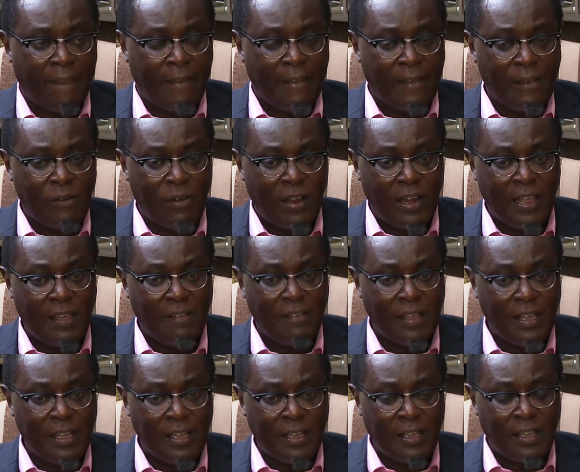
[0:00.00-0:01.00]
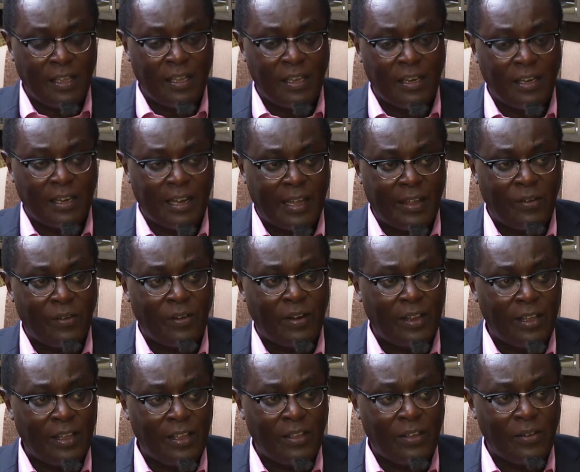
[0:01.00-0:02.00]
You are living in
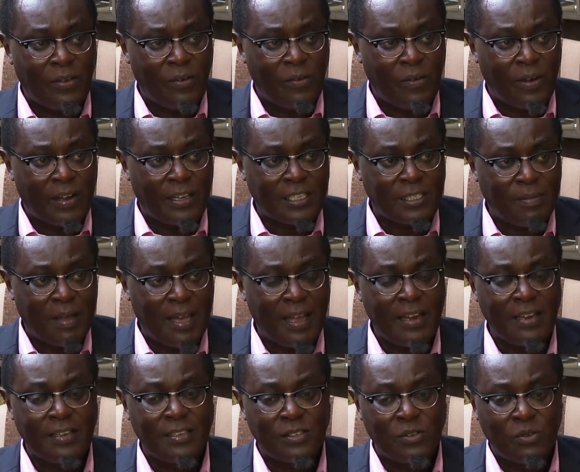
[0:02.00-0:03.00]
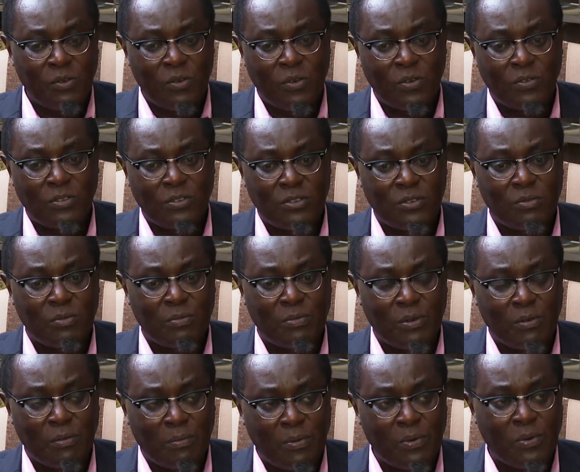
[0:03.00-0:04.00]
Kayole, you were aspiring to go to
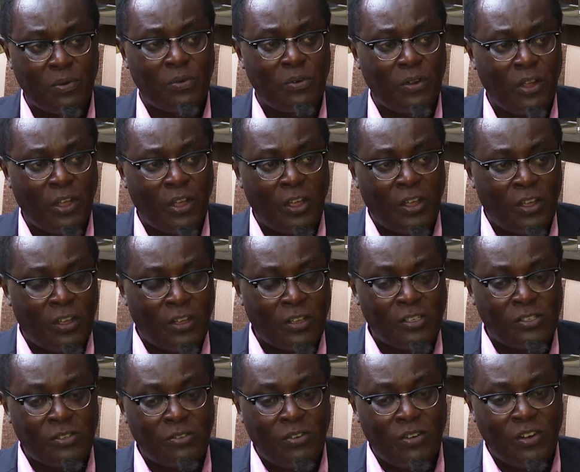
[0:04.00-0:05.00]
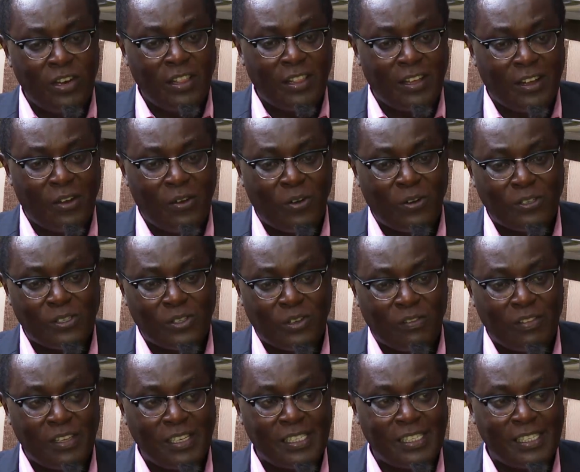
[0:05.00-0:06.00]
Buruburu. During the course
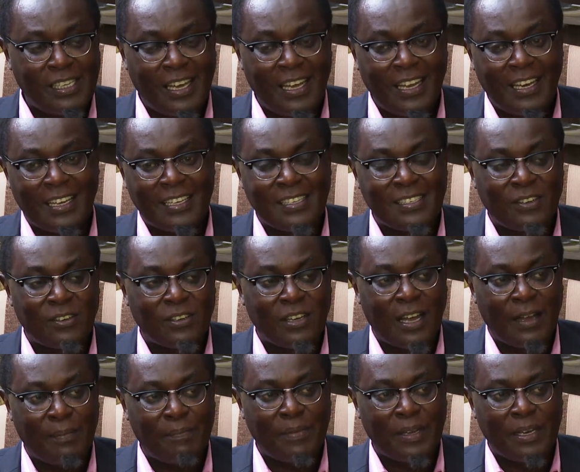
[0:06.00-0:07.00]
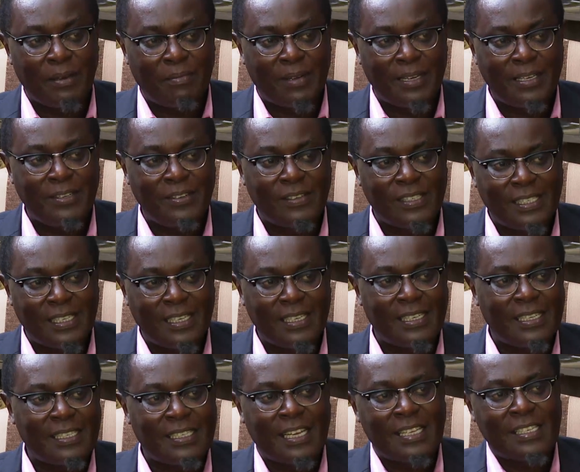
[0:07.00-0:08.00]
of this year, it has not happened, but your
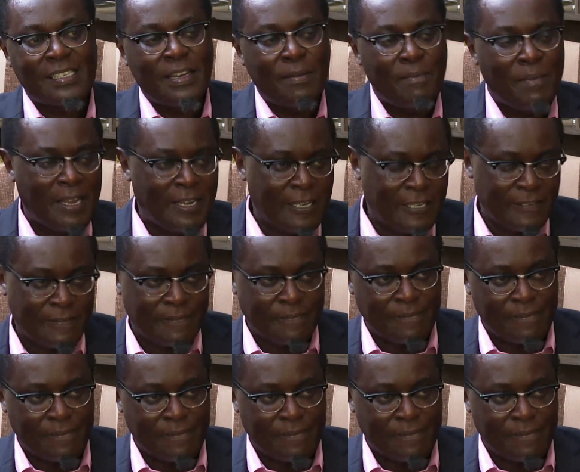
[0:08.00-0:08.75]
status has remained.